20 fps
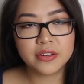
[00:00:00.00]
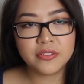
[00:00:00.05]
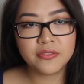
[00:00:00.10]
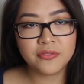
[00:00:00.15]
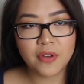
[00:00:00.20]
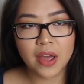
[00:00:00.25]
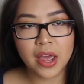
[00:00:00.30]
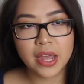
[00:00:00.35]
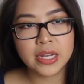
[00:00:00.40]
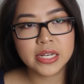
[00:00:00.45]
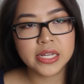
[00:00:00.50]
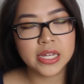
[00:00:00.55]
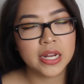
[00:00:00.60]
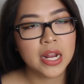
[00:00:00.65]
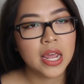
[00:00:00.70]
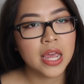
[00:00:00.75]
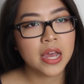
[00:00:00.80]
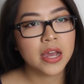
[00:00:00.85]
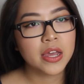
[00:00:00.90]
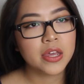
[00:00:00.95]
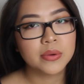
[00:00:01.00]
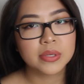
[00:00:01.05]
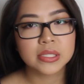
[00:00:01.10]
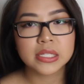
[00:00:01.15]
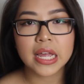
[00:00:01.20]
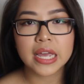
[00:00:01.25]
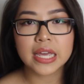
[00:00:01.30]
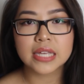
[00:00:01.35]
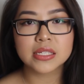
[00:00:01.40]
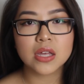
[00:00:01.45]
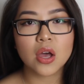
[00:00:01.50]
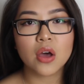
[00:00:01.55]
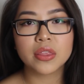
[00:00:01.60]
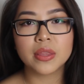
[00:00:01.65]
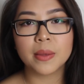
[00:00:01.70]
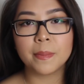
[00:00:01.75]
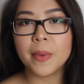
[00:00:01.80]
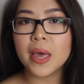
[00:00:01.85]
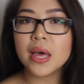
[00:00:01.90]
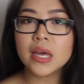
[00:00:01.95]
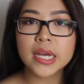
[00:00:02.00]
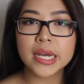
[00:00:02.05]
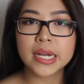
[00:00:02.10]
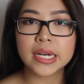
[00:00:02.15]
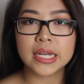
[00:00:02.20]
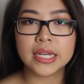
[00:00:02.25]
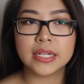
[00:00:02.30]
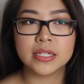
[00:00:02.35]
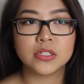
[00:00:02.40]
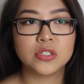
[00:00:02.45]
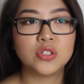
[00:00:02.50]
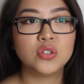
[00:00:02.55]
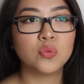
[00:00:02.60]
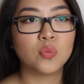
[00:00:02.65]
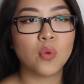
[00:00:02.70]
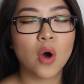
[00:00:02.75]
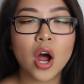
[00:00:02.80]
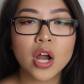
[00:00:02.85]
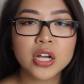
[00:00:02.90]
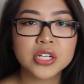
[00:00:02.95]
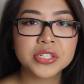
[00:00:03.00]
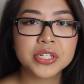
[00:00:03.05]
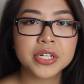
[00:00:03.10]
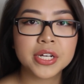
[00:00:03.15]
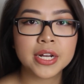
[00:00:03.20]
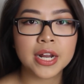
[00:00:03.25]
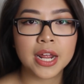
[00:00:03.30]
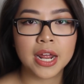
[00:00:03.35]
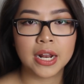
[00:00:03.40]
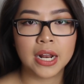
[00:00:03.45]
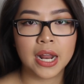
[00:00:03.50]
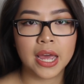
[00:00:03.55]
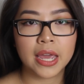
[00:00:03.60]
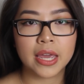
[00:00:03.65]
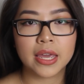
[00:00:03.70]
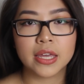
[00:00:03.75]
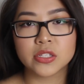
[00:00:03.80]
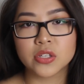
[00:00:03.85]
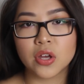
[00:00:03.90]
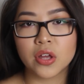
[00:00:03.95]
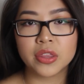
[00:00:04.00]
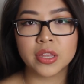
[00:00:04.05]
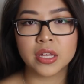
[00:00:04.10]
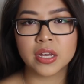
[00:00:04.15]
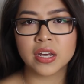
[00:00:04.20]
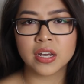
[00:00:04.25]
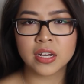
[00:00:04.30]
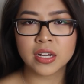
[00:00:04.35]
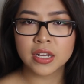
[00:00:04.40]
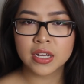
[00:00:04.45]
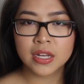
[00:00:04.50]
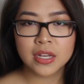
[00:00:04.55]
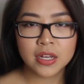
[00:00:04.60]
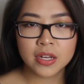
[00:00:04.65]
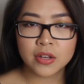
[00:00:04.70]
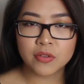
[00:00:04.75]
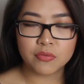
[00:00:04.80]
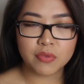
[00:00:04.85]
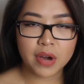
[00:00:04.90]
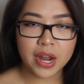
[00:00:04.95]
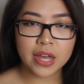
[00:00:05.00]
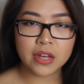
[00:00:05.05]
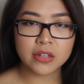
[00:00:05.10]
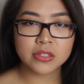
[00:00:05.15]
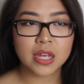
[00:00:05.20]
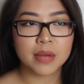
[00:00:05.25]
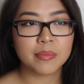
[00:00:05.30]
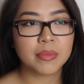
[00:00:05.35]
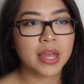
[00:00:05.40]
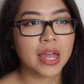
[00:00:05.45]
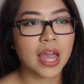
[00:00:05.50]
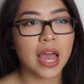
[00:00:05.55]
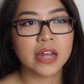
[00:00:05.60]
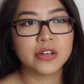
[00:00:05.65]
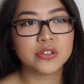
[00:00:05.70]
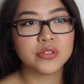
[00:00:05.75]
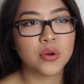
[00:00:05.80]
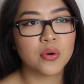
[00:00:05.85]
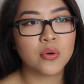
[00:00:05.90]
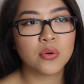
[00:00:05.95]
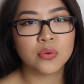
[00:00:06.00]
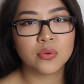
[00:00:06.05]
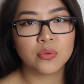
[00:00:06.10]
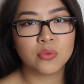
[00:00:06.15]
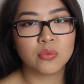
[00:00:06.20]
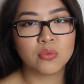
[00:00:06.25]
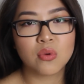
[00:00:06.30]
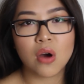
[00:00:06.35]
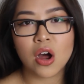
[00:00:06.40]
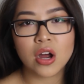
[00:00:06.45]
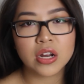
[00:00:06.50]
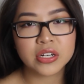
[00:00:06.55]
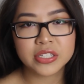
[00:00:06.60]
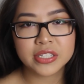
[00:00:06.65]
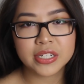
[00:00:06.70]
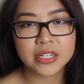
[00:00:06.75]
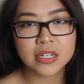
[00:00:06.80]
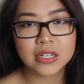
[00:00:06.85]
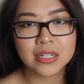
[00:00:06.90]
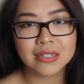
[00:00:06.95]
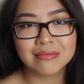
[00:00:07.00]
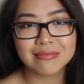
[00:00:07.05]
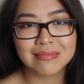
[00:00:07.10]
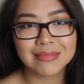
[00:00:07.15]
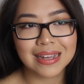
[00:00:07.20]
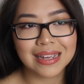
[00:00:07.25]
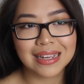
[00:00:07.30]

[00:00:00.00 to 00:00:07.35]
Didn't find it. He was like, is it on the balcony? Did you wash it? And like, it's on the rails. I'm like, I don't wash it.